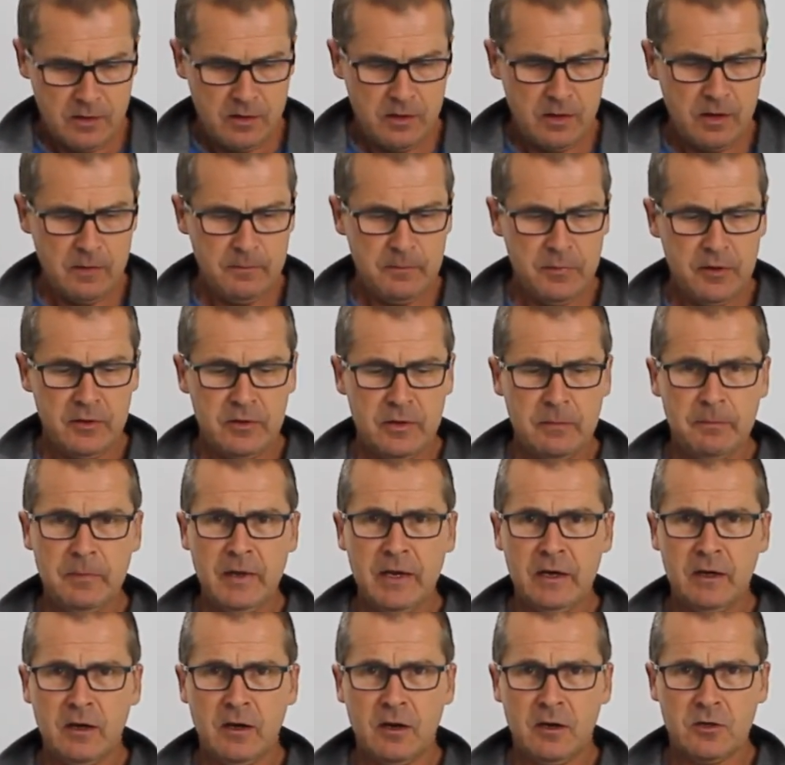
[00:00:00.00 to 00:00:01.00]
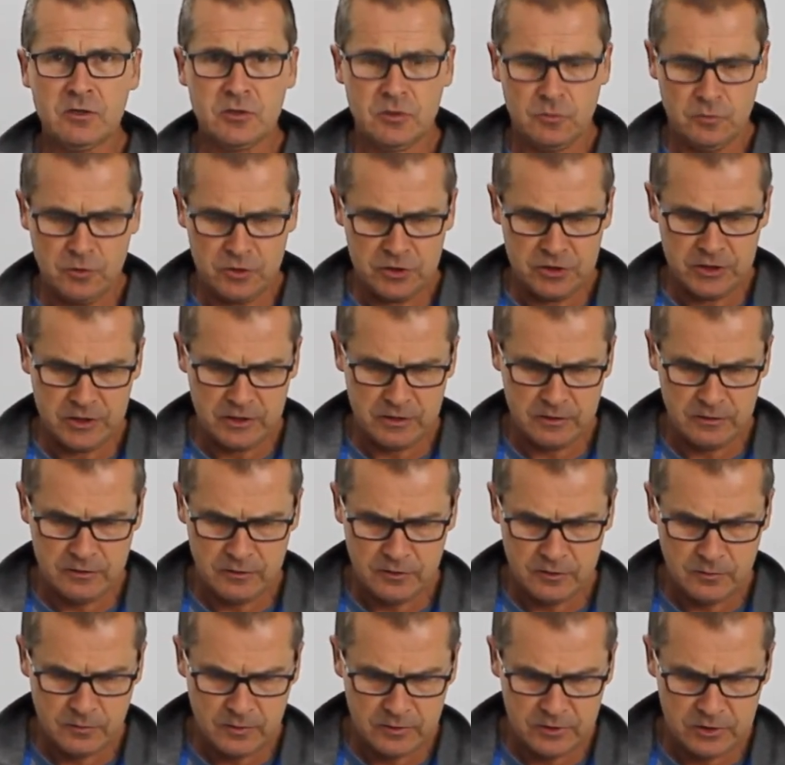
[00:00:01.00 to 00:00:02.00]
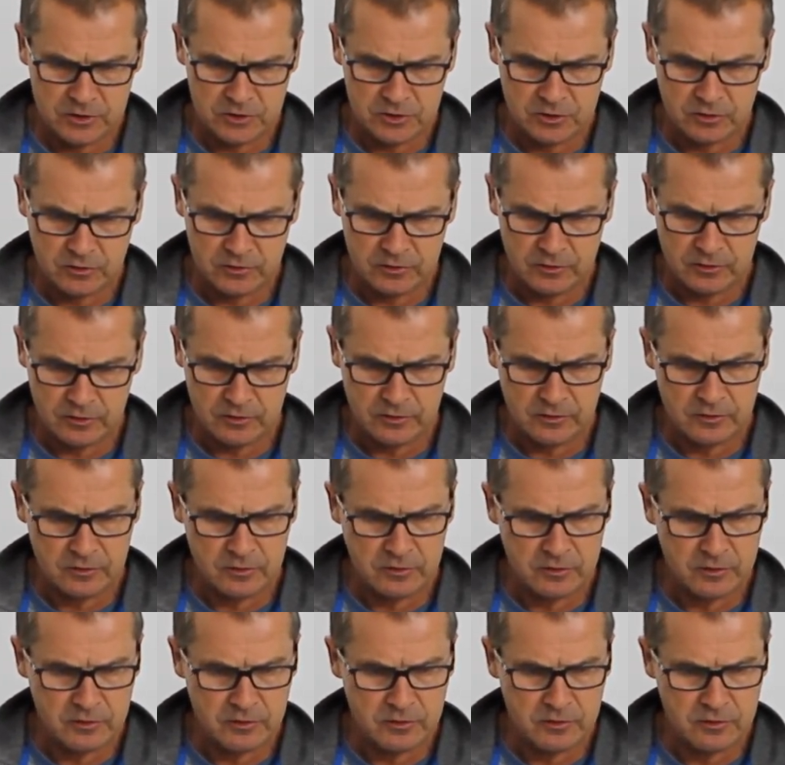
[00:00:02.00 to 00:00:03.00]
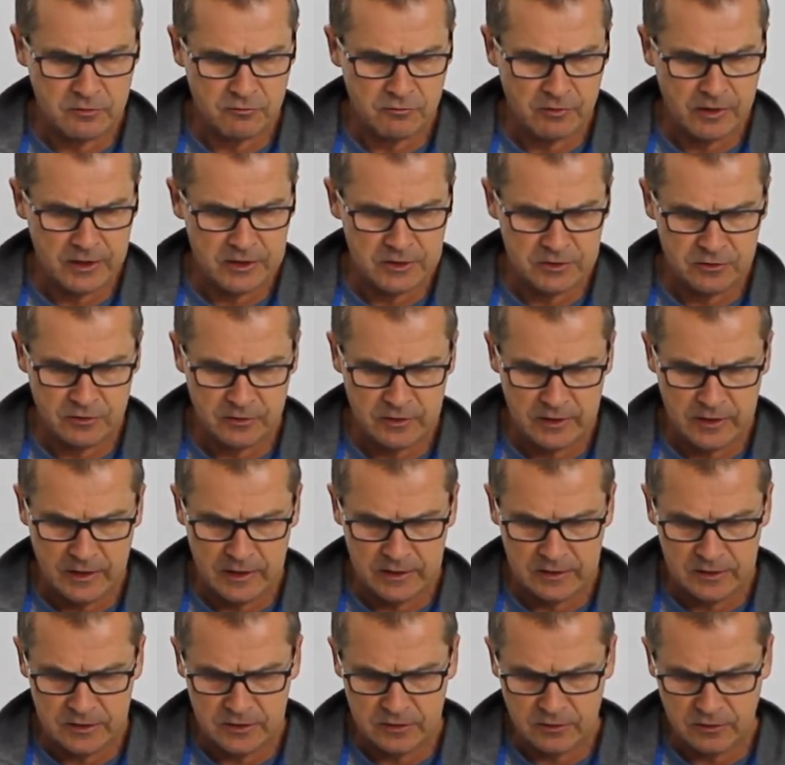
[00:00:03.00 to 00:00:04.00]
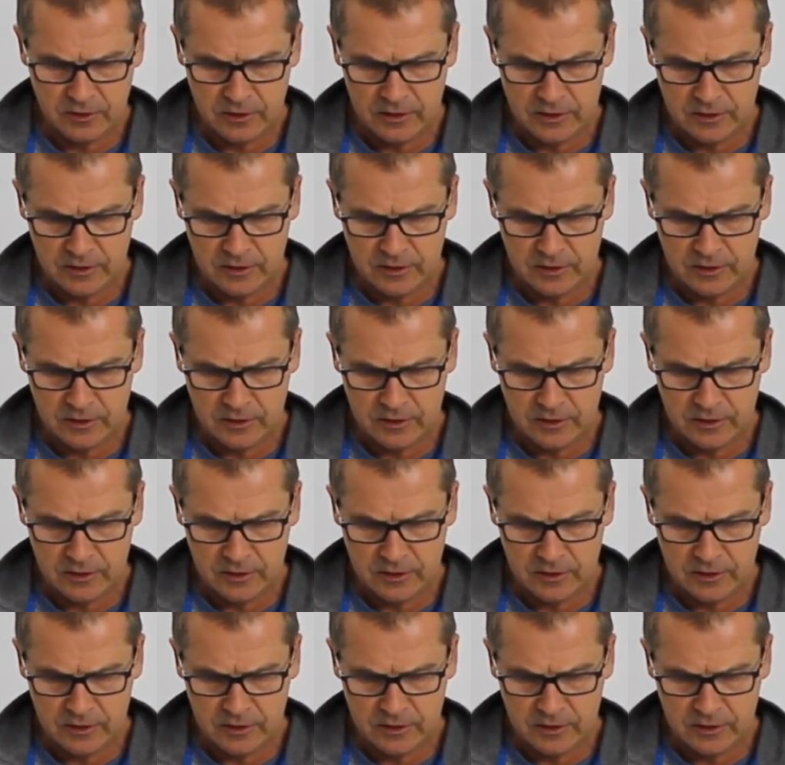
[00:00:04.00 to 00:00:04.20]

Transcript: and put the big larger washer, the one that's got the race on the inside,